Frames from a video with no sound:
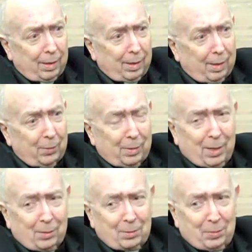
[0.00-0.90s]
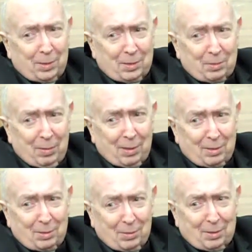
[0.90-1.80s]
I will now speak in
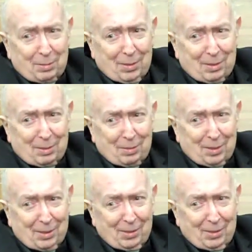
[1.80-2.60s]
Spanish, my Spanish week.